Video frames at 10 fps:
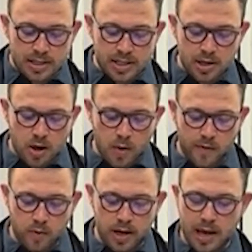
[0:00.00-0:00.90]
CEO
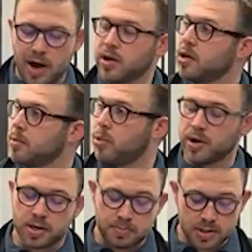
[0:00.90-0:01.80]
of Wayne County, an
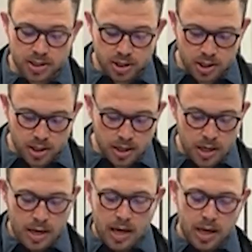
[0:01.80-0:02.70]
appointed position.
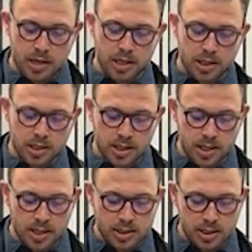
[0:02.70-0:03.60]
In addition to
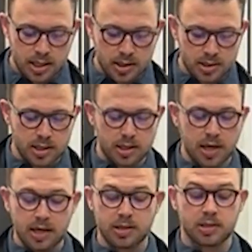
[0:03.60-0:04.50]
this,
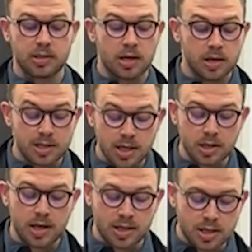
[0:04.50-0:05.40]

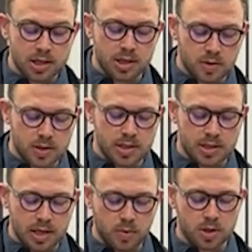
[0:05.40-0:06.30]
in addition to his
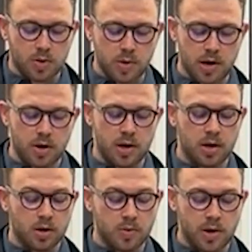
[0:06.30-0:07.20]
distinguished career
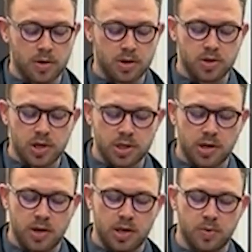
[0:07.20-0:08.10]
in the
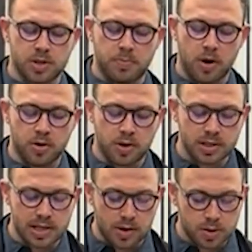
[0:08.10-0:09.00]
judiciary, he was a partner at
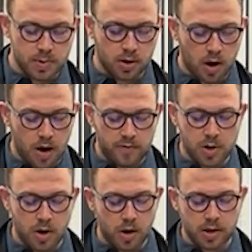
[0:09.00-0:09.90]
Zausmer,
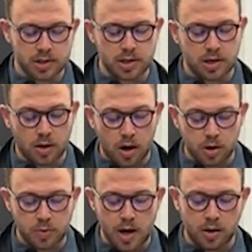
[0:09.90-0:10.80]
Kaufman, August, and
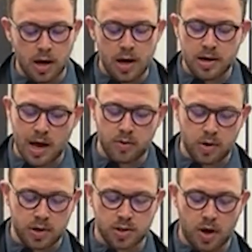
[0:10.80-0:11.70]
Caldwell, now
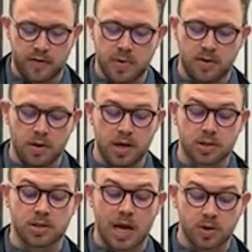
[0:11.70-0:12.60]
known as
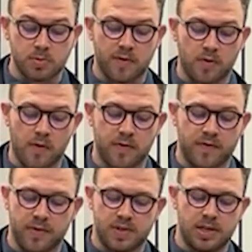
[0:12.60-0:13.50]
Zausmer, for over
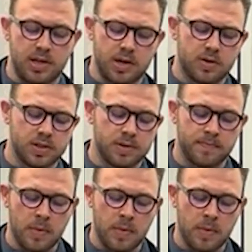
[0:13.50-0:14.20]
15 years.